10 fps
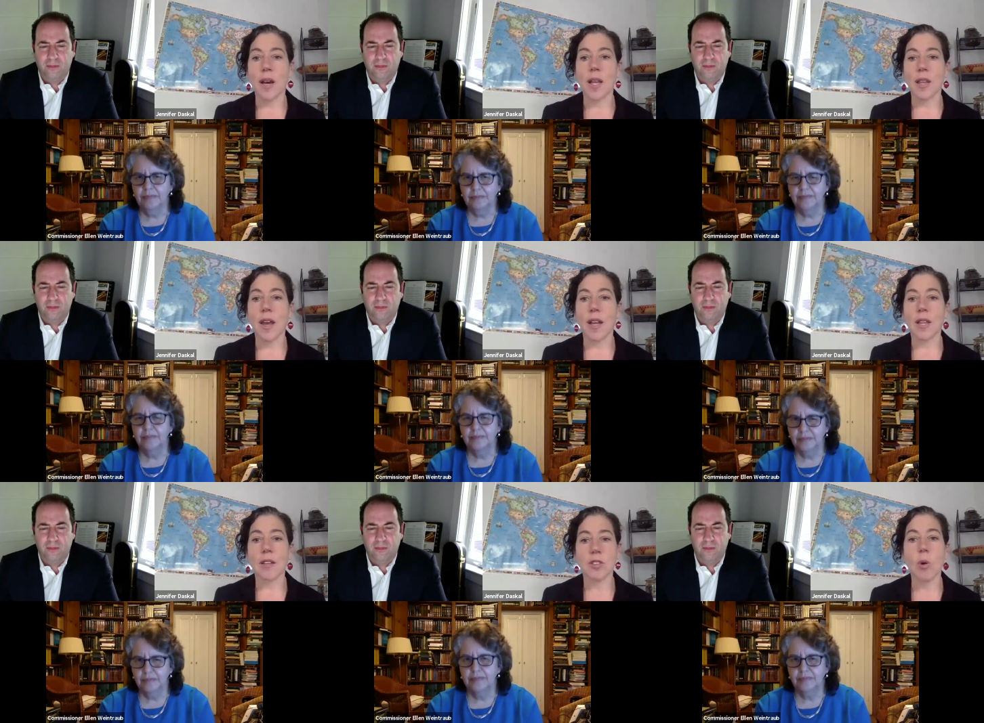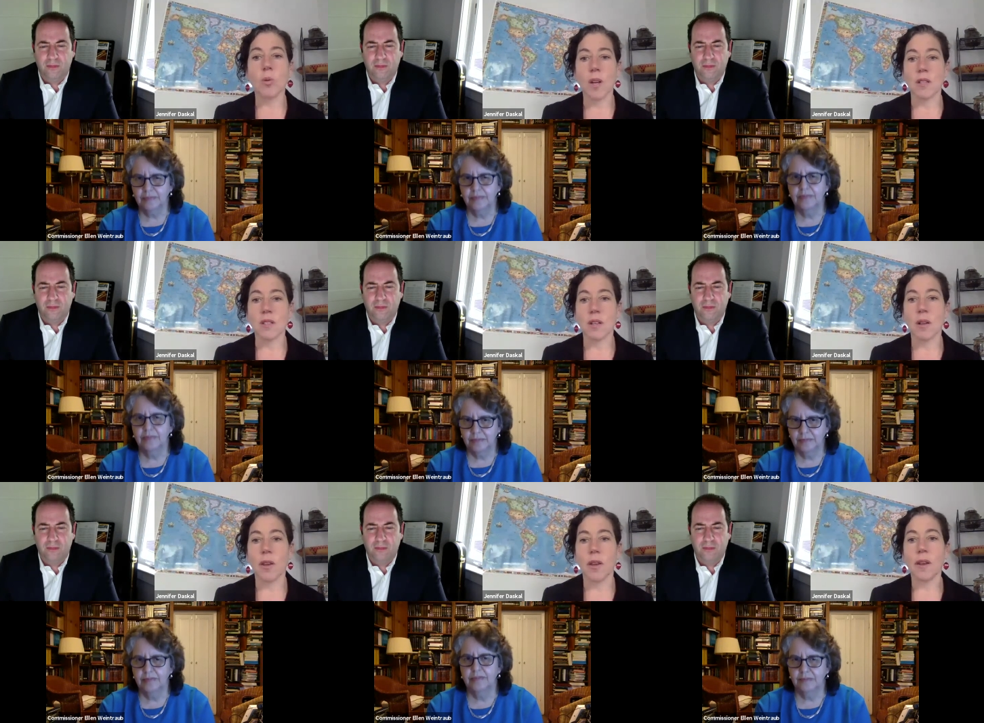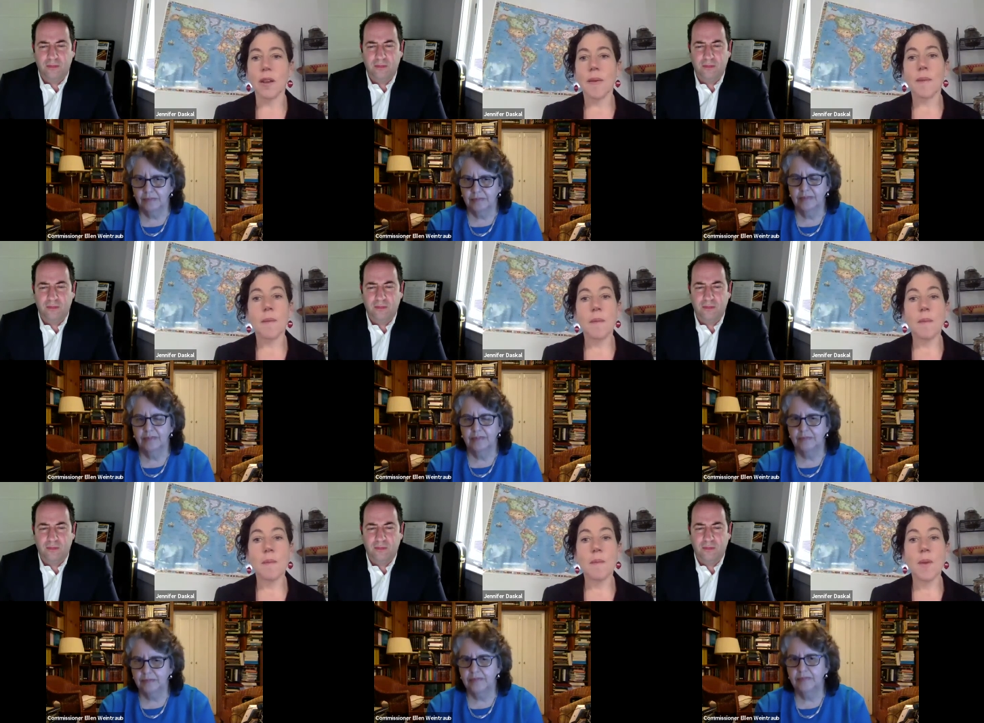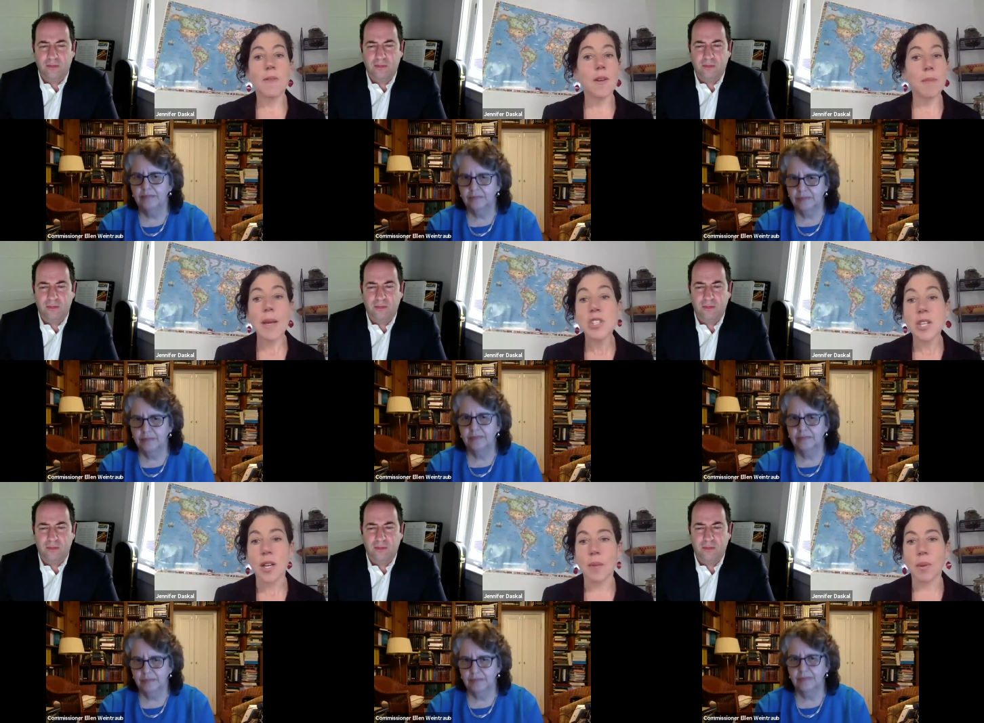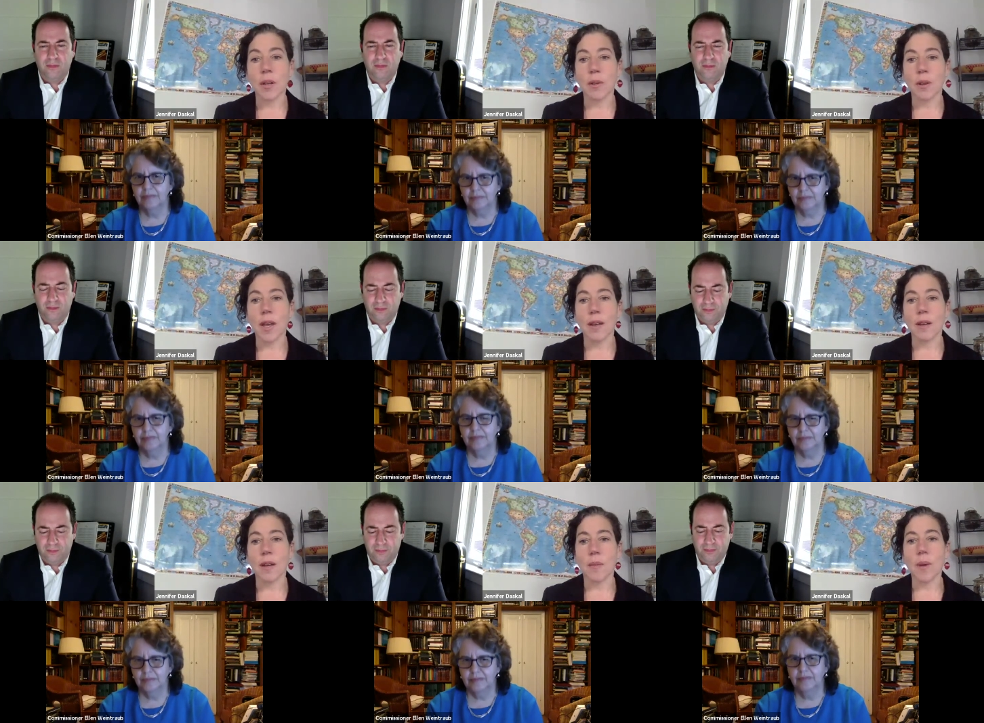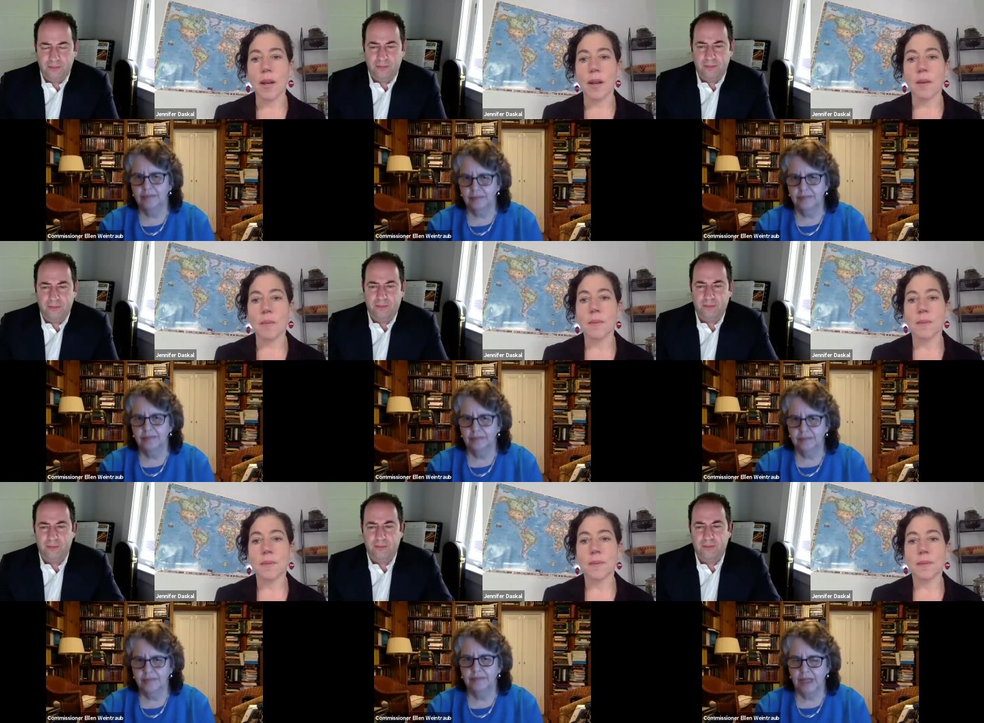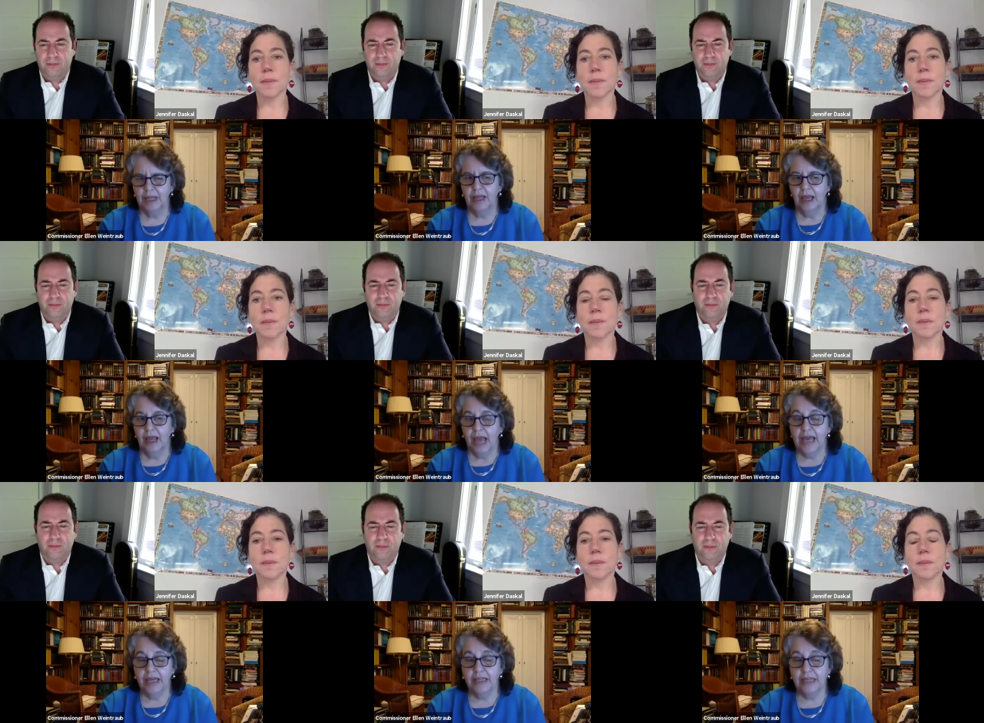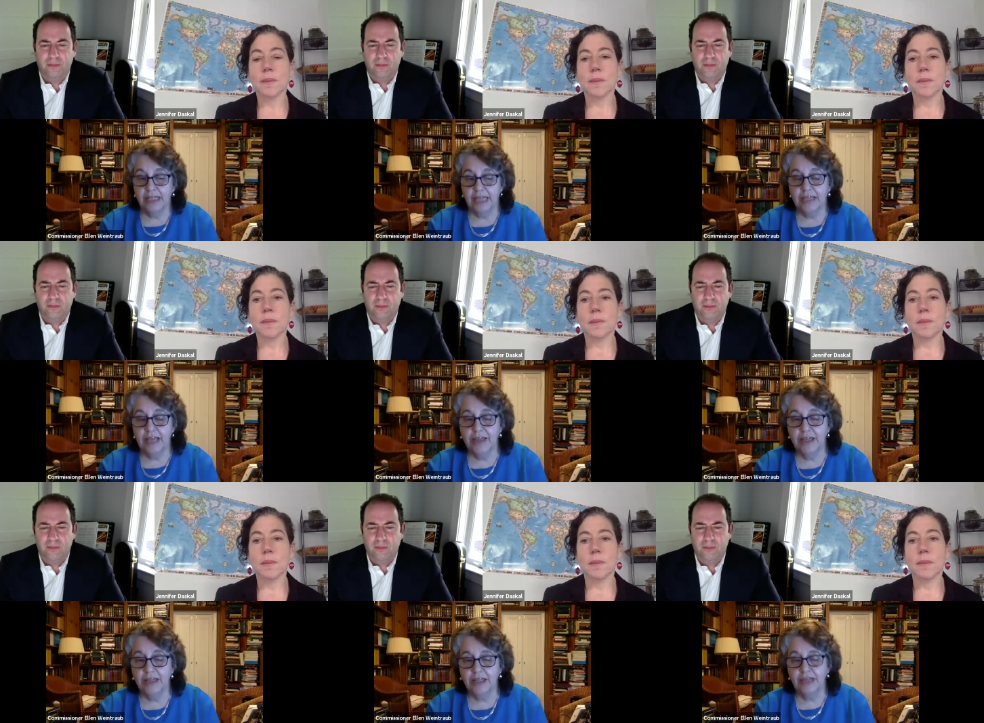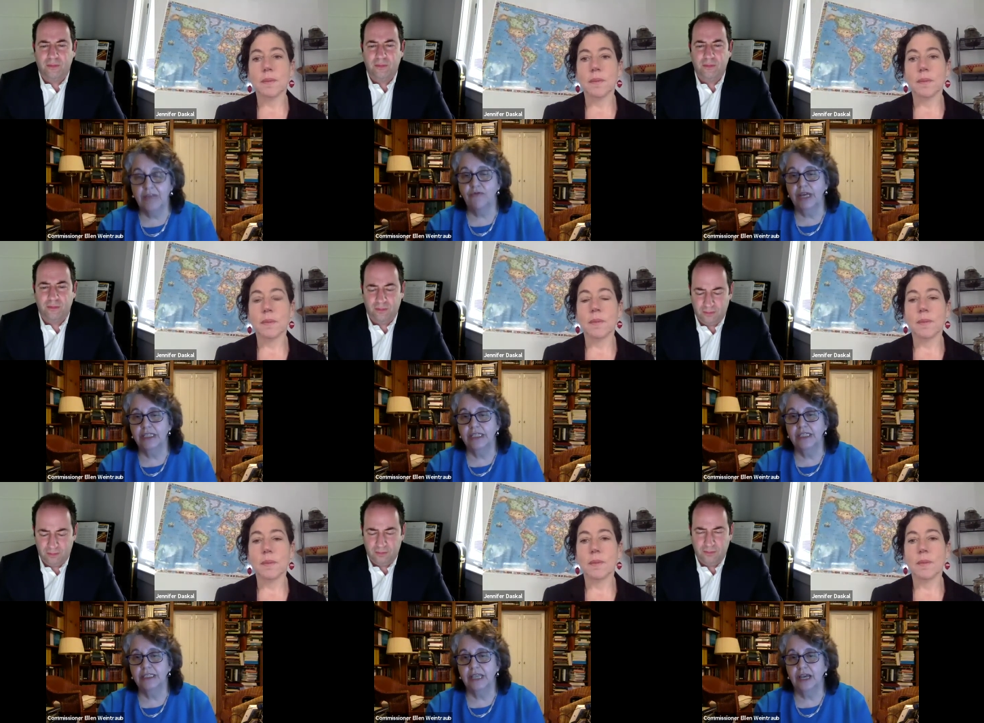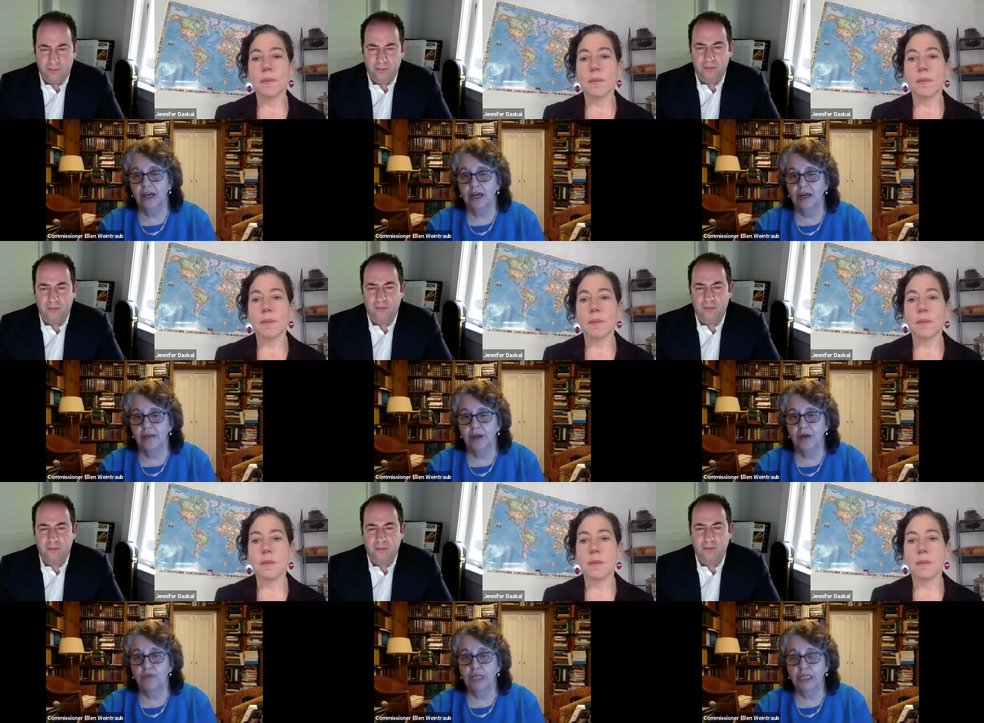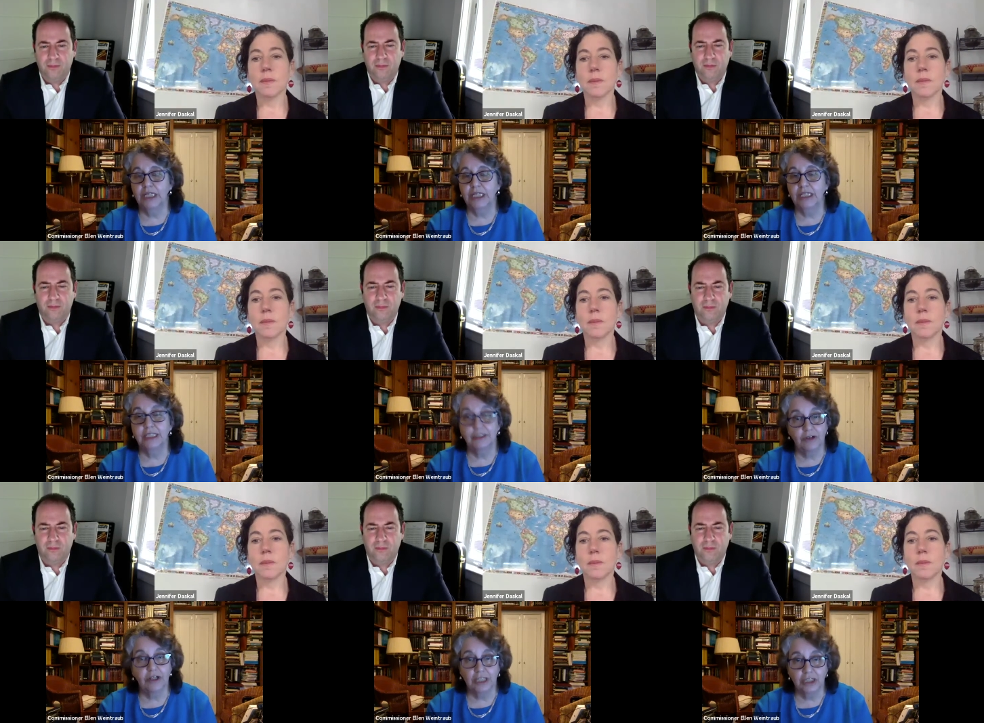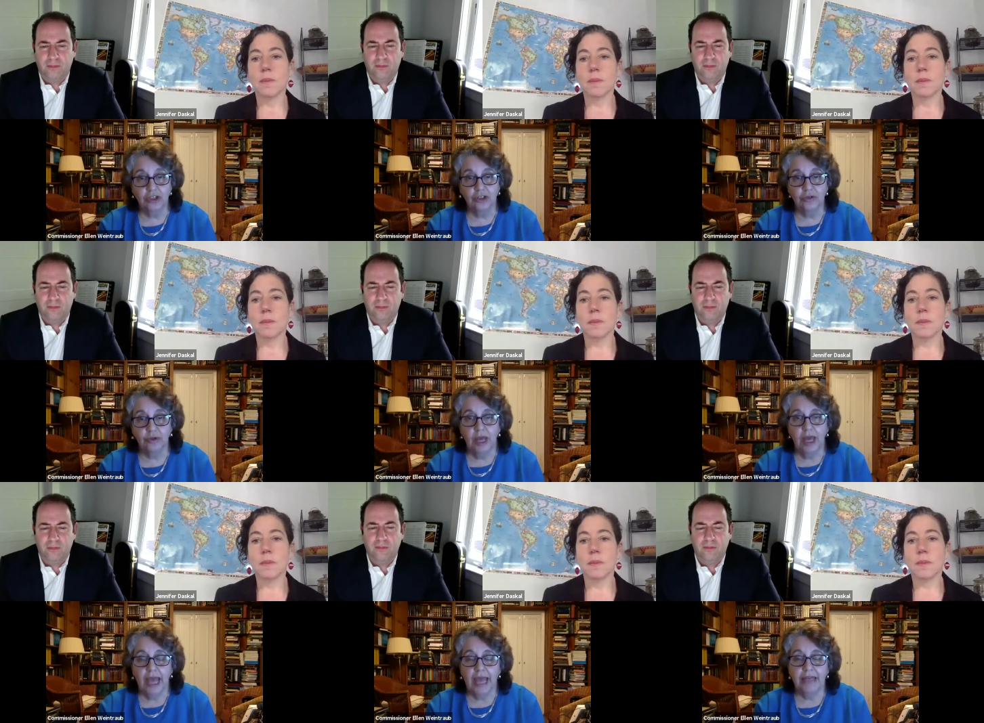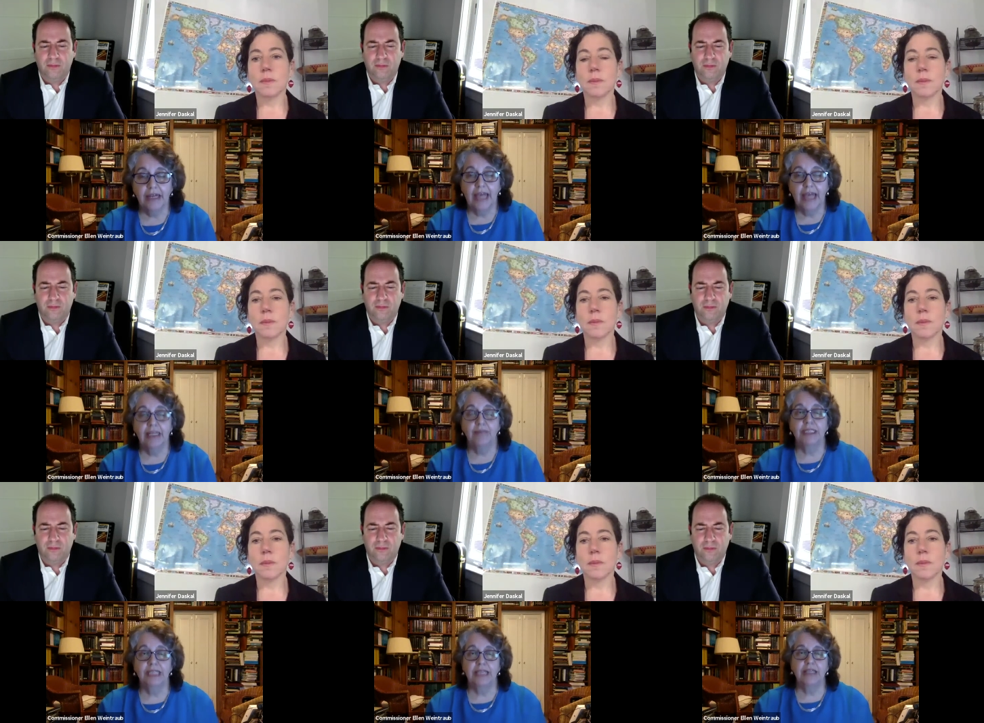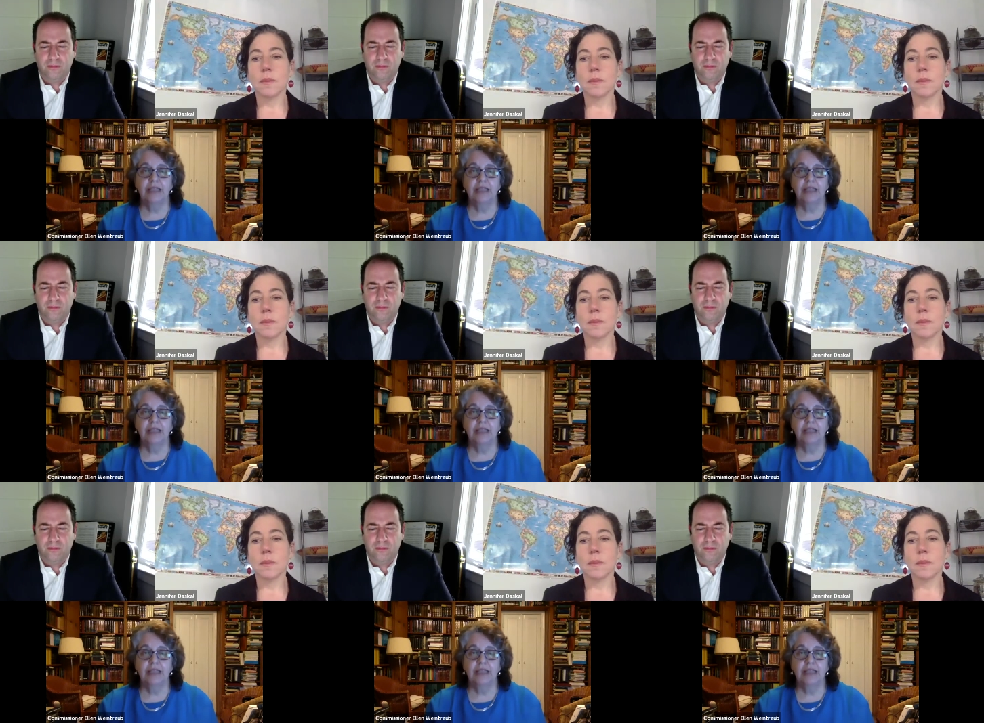Speaker 1: online that don't necessarily even mention a political candidate by name.
Speaker 2: Uh, yes, I, I think that that raises um, a really difficult issue. And, and let me say that